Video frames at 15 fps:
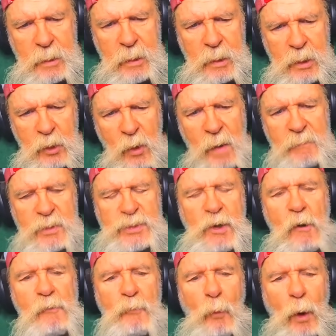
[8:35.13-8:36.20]
You have a
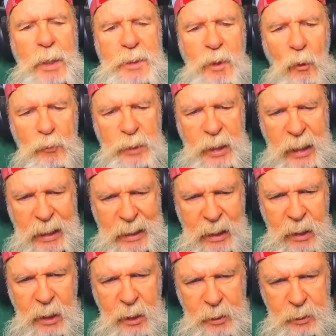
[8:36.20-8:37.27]
certain window to get
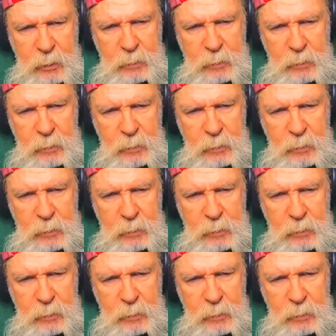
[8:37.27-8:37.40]
in it,